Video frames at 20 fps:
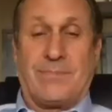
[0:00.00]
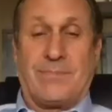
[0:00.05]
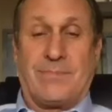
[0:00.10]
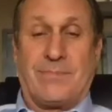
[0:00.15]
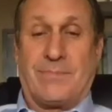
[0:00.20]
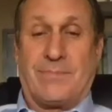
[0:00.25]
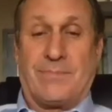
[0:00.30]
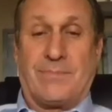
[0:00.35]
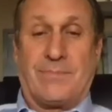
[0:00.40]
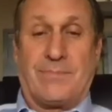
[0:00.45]

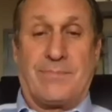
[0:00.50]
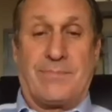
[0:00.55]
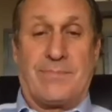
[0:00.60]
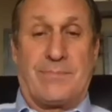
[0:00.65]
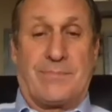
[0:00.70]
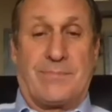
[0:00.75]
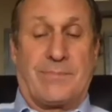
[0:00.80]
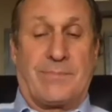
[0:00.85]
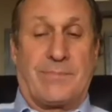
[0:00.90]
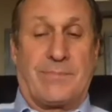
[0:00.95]

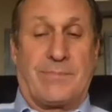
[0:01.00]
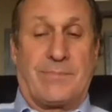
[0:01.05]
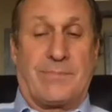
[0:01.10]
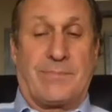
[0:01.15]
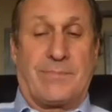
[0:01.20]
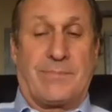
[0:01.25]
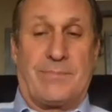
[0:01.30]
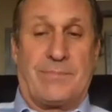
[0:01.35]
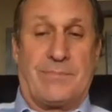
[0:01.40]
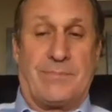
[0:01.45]

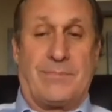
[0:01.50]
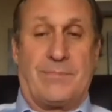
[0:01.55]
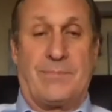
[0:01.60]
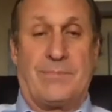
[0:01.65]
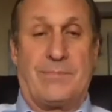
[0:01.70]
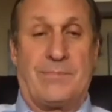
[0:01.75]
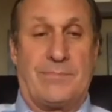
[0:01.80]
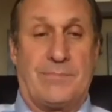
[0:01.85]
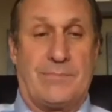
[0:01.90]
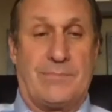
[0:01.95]

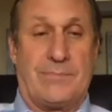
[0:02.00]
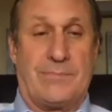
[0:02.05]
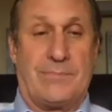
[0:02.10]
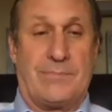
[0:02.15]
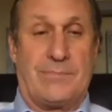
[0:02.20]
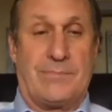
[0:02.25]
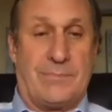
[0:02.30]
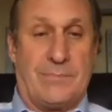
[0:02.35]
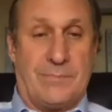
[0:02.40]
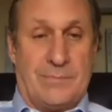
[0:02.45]

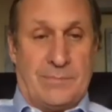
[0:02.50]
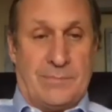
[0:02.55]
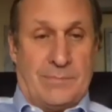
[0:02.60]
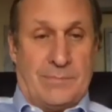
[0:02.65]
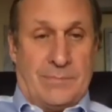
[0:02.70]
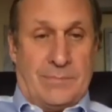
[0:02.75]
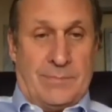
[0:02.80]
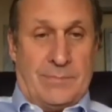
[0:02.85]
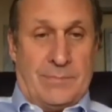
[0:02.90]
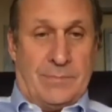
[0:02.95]

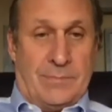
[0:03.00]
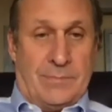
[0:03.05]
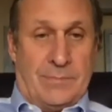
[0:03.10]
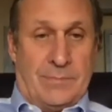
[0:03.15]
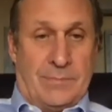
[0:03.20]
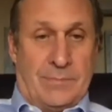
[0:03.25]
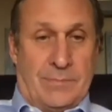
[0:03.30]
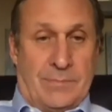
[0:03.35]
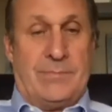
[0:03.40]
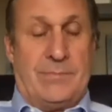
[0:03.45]

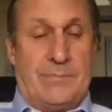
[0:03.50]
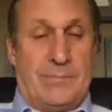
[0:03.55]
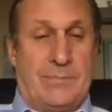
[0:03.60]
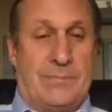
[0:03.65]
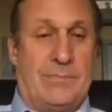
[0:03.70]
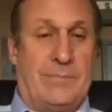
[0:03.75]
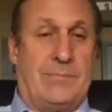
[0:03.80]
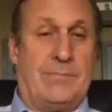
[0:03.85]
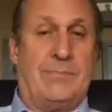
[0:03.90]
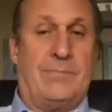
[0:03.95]

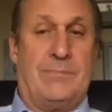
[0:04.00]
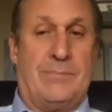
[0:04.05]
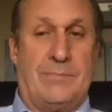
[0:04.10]
[no speech]